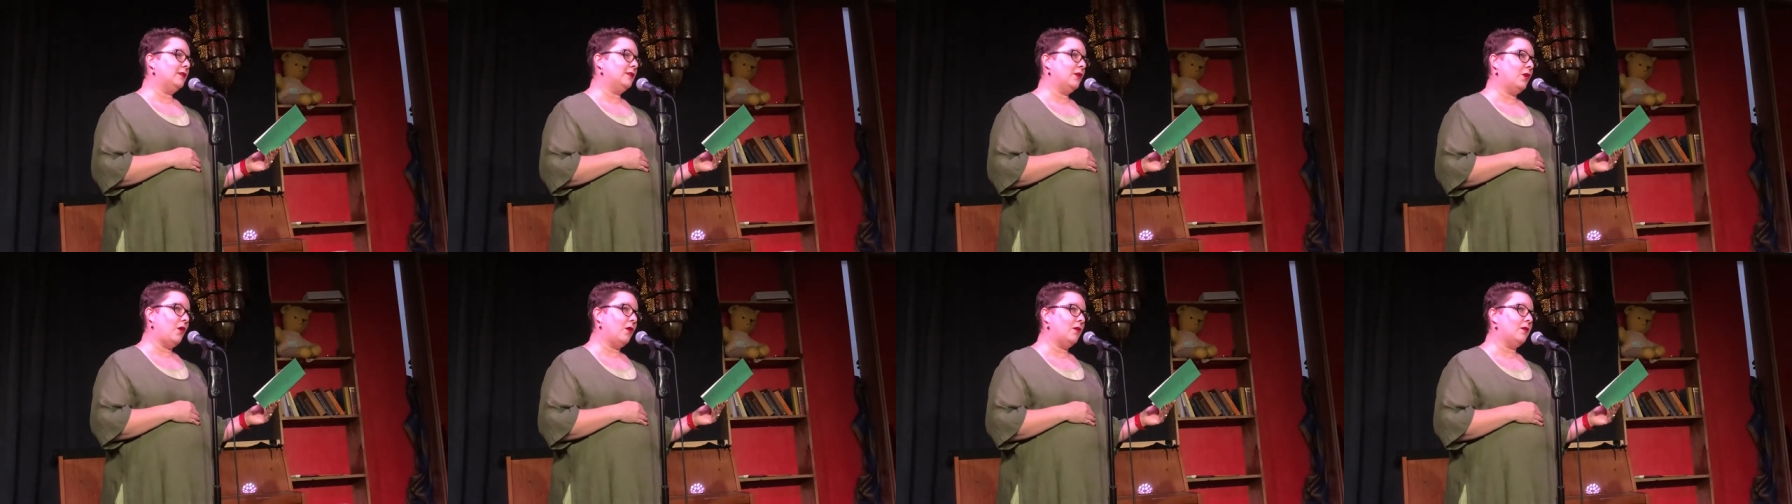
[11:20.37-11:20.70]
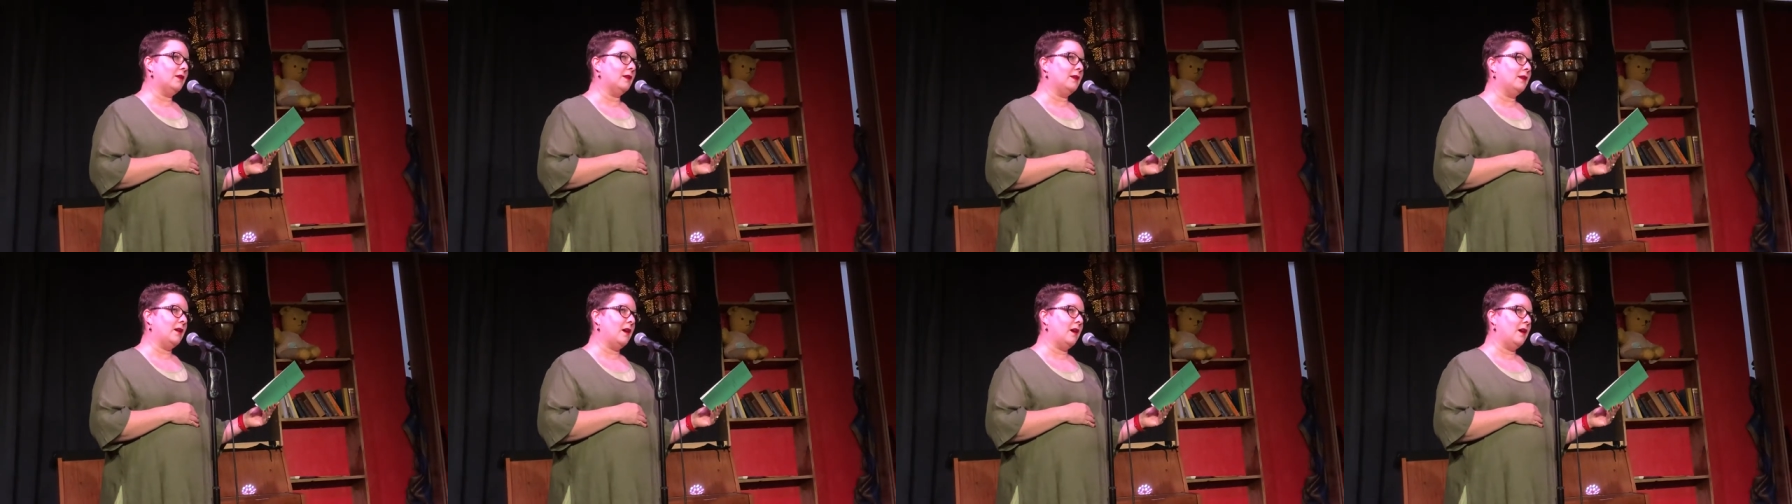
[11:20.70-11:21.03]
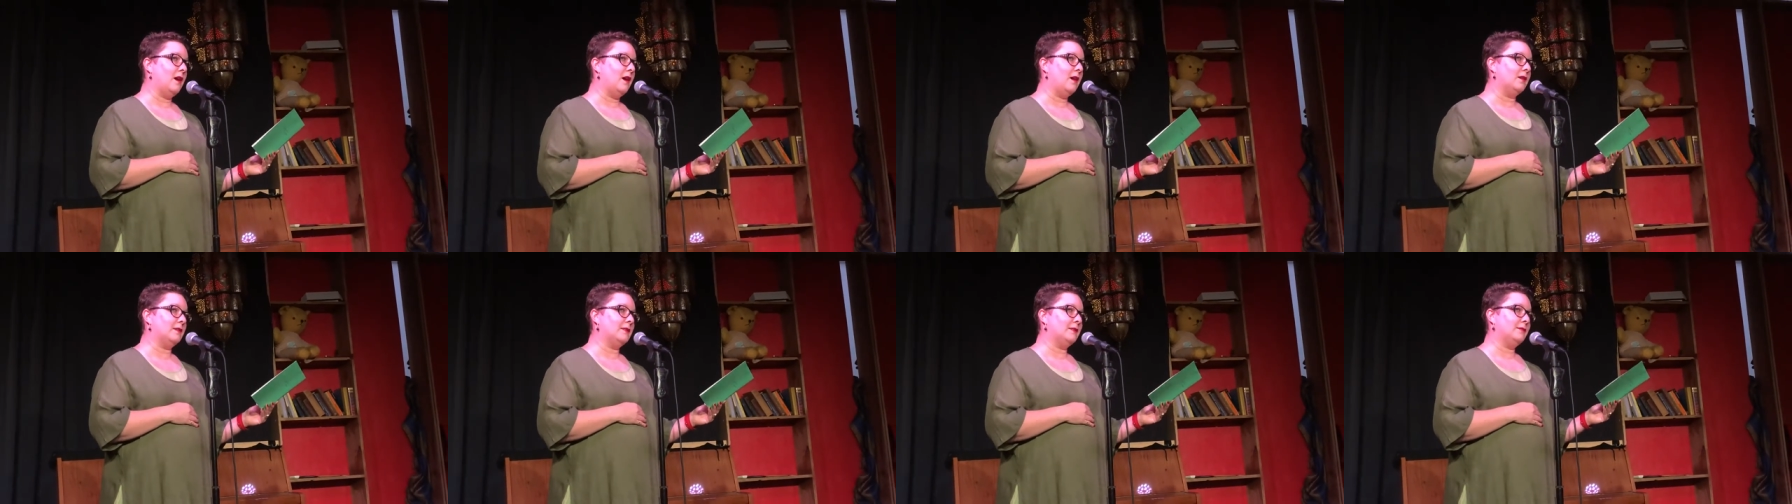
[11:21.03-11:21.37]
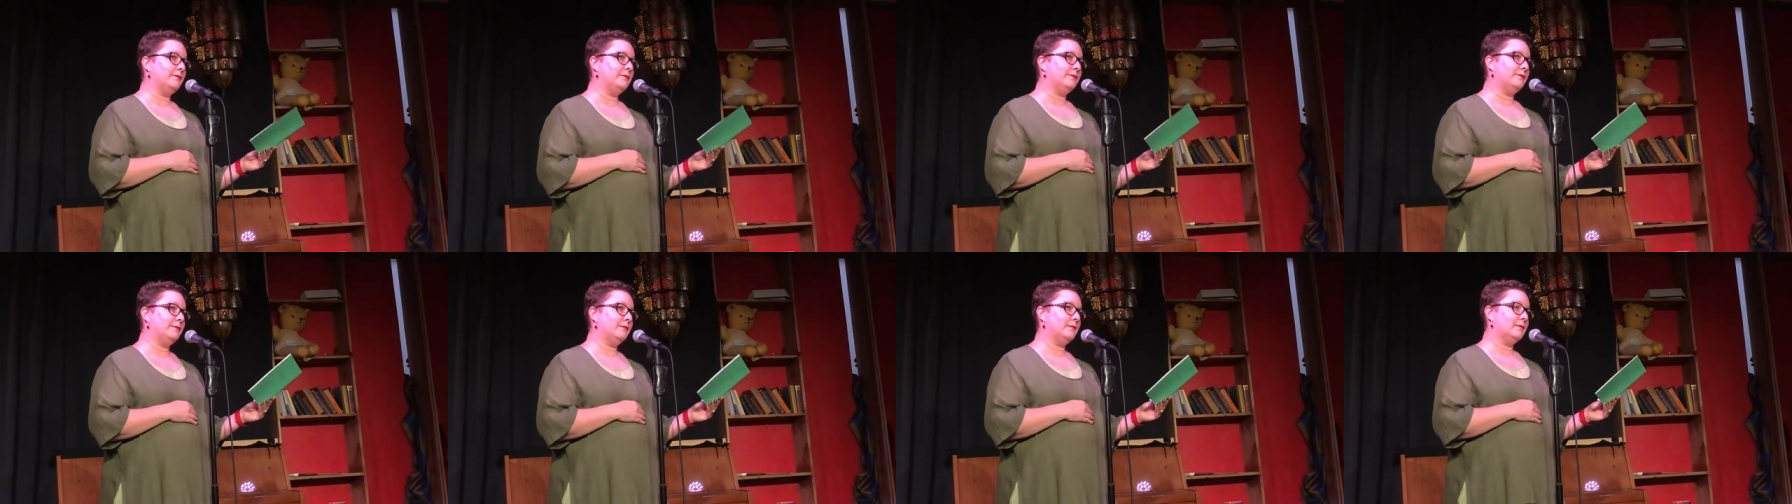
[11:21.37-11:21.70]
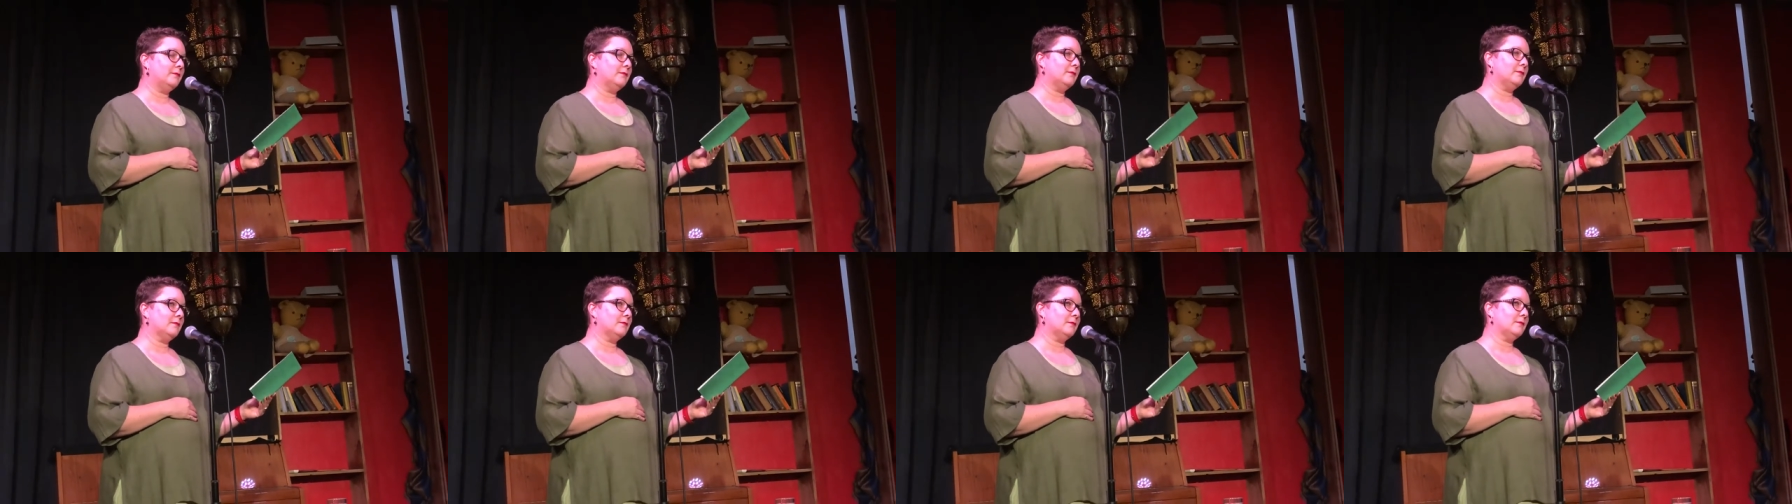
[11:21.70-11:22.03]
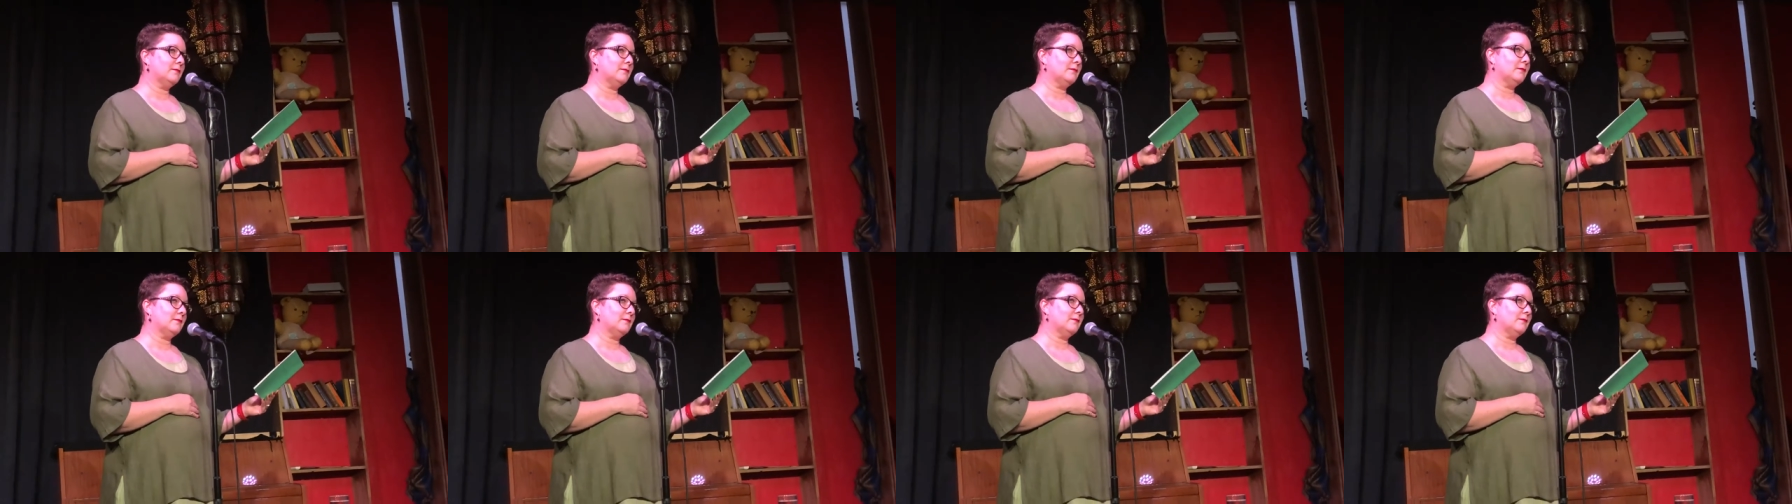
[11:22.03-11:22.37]
long and hard.
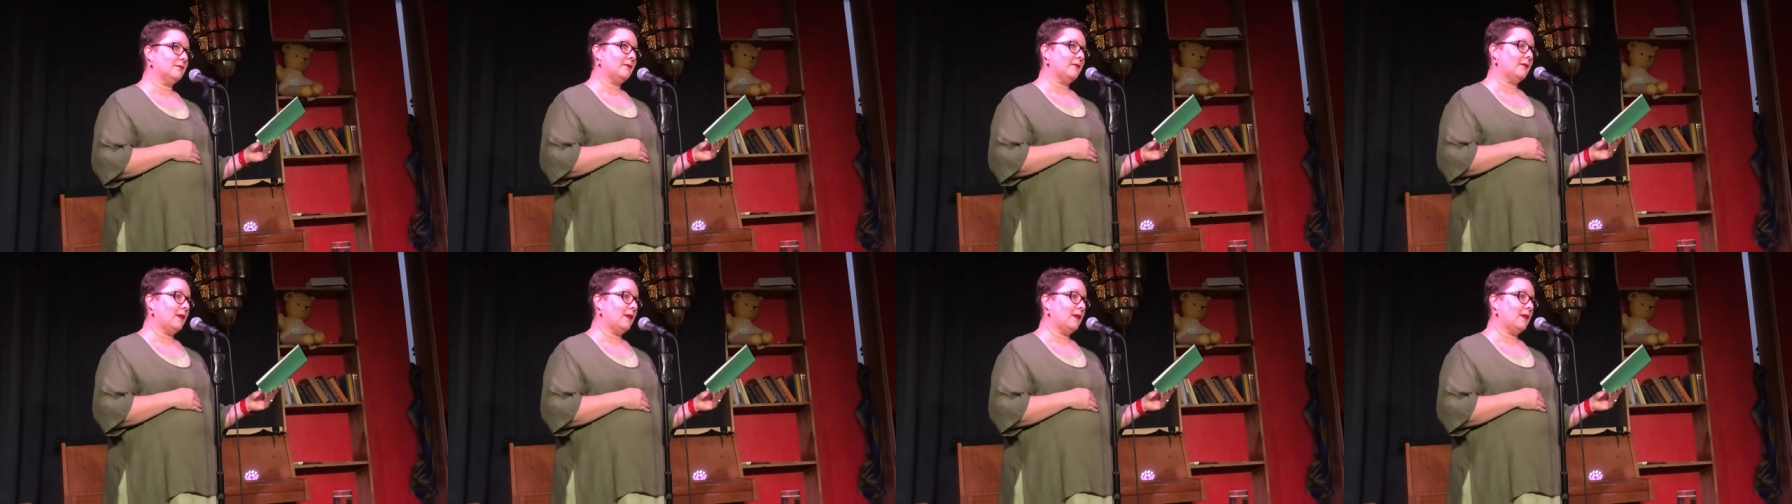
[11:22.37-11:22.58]
Huh.